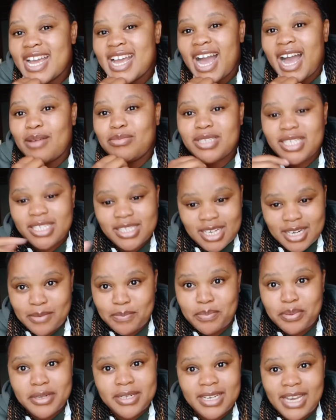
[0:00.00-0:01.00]
I'm just going to
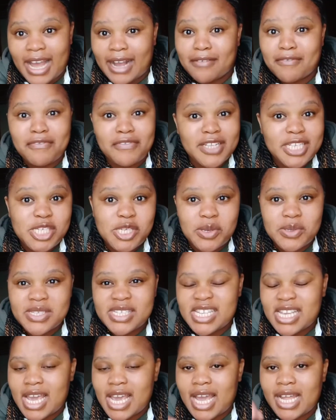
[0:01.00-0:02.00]
put like videos,
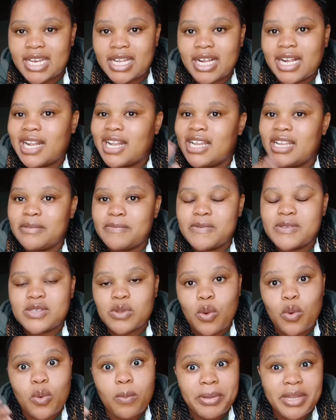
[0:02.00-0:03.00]
nyana, clips
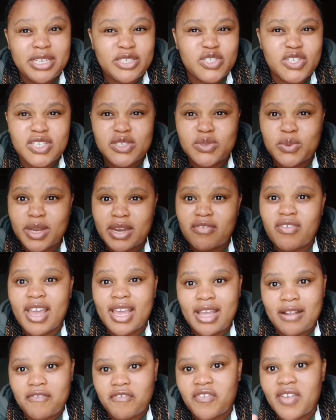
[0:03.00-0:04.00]
or pictures, whatever I
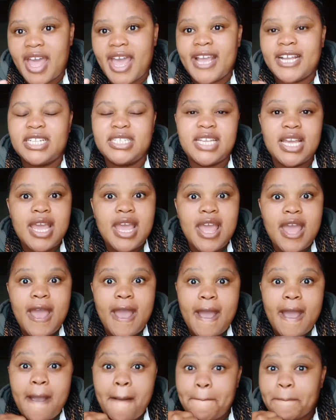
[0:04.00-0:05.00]
can find.
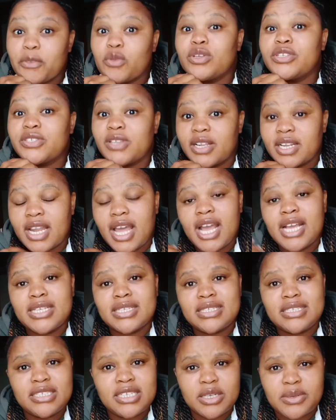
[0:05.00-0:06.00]
It was so
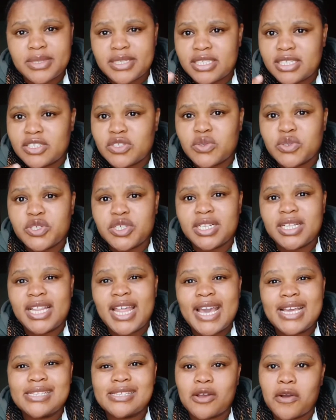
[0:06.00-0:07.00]
nice. It was just
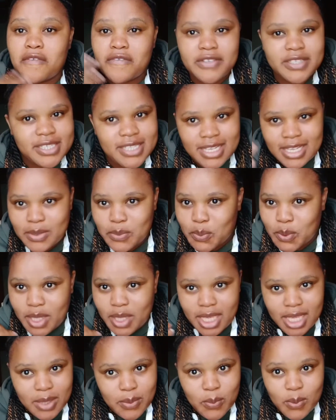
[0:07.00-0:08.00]
socializing. Obviously,
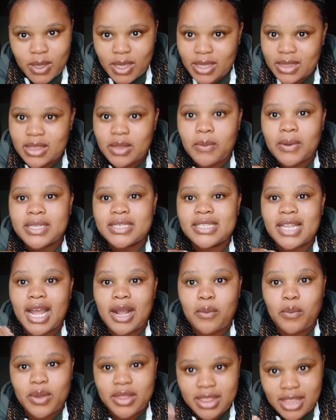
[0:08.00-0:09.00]
we were
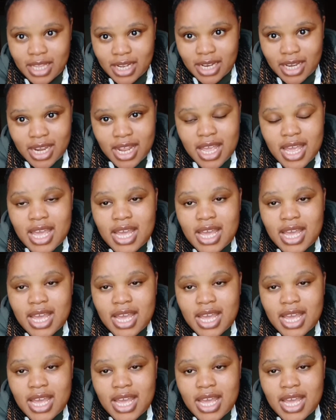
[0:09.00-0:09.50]
within